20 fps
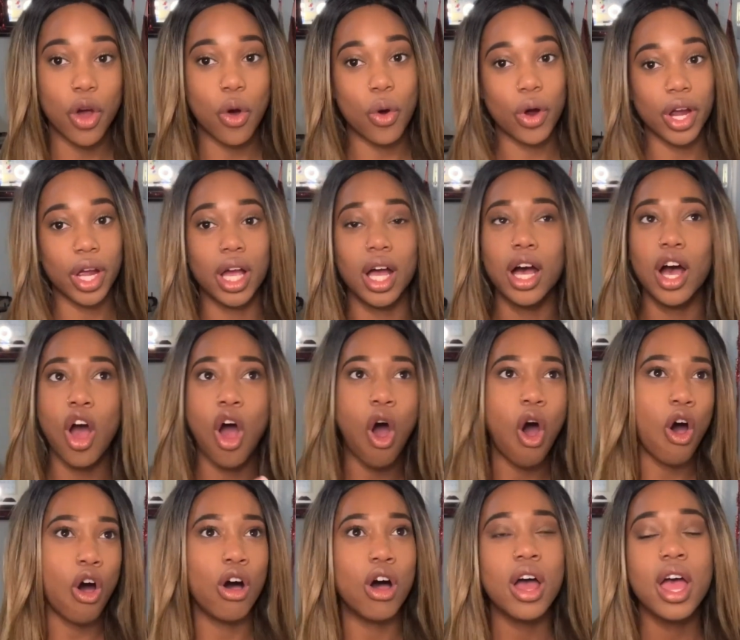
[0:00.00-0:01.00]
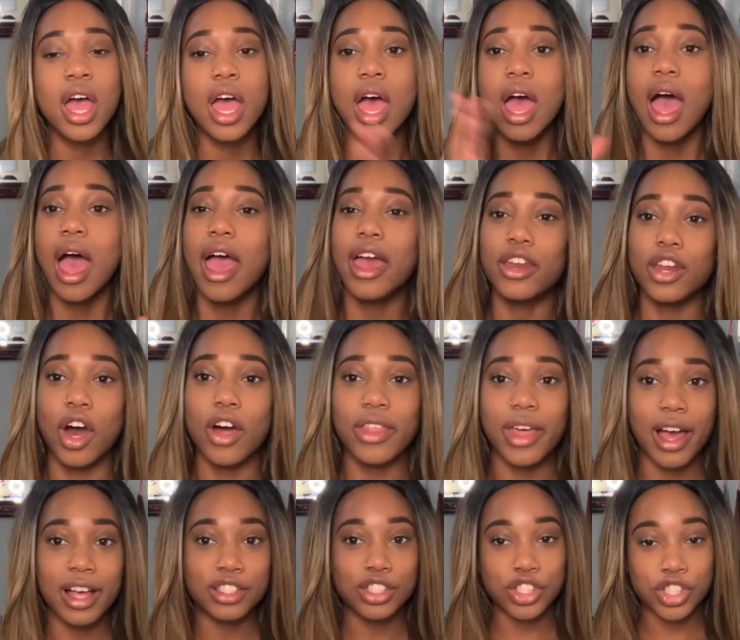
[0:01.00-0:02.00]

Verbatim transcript: or a haul and all that.